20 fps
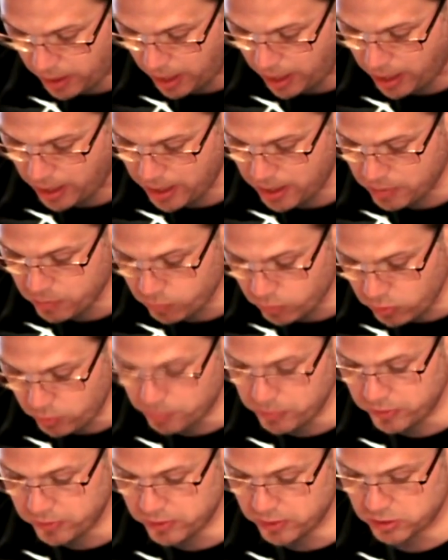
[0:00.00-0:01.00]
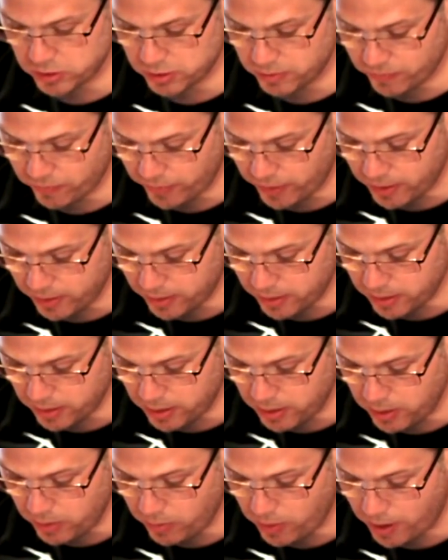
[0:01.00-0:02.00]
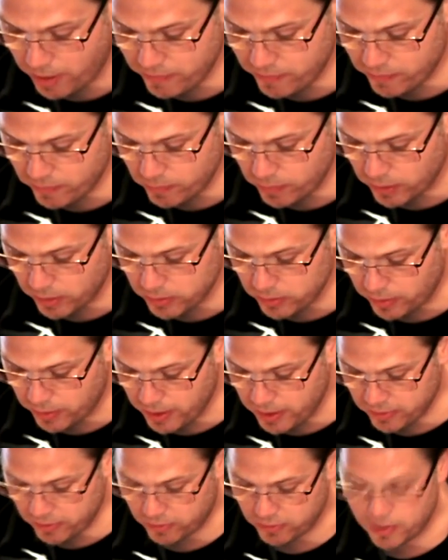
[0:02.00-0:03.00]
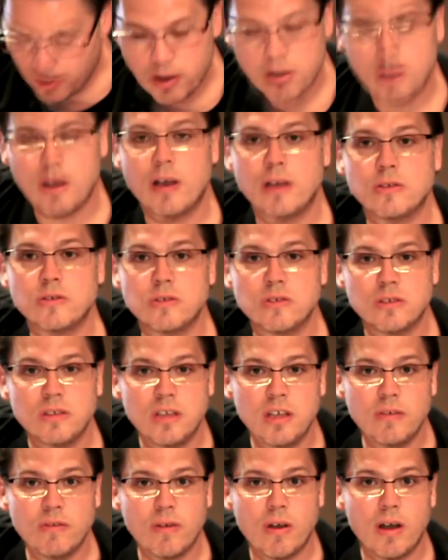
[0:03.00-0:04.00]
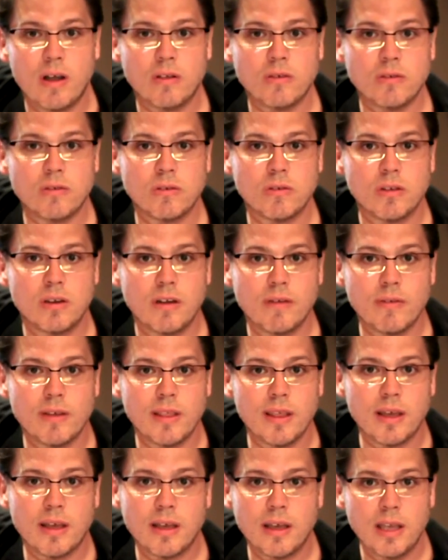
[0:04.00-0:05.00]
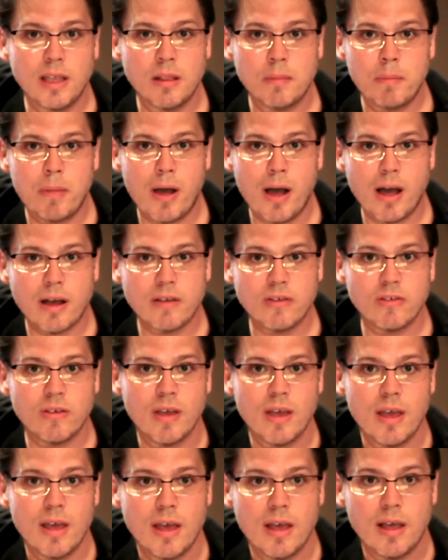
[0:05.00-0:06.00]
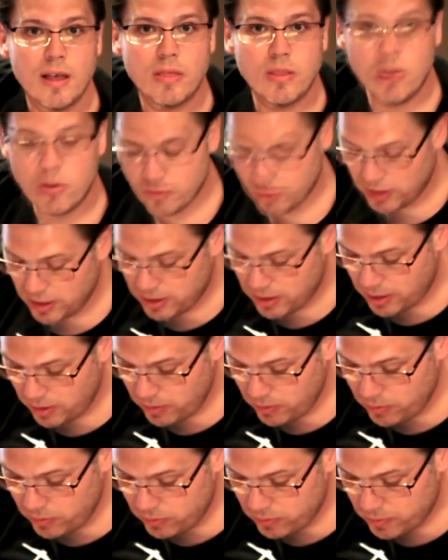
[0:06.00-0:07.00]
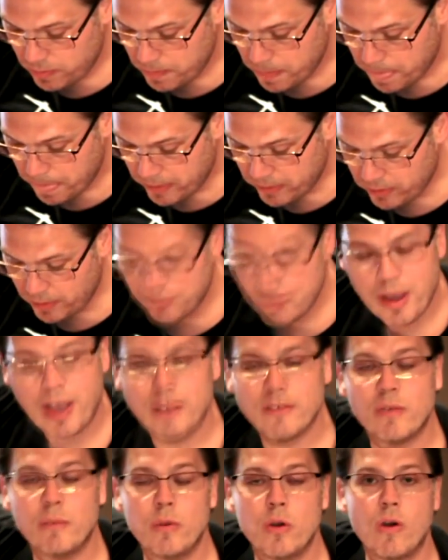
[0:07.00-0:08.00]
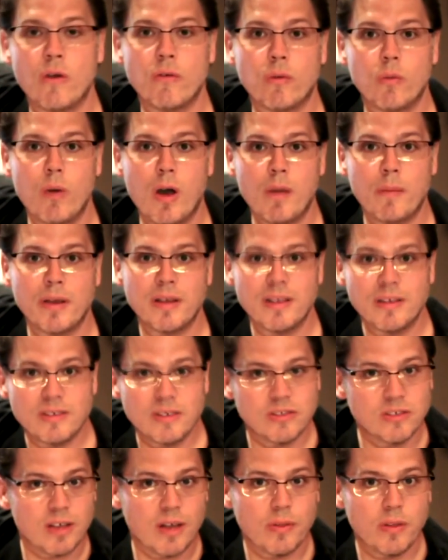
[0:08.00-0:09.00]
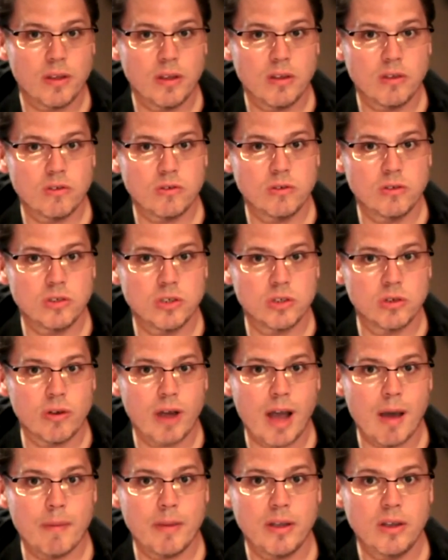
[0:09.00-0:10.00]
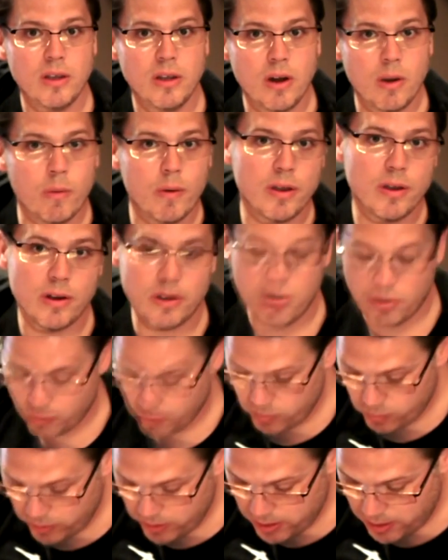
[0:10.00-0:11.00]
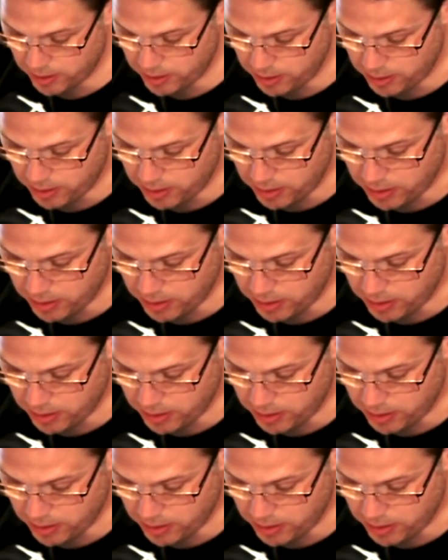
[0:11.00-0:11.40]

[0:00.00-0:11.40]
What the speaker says: And real musician friendly. You know, I've worked on SSL consoles and Neve consoles and everything in the box. Those EQs sometimes can be overwhelming. This is something, as soon as you grab it, you know what you're doing with it.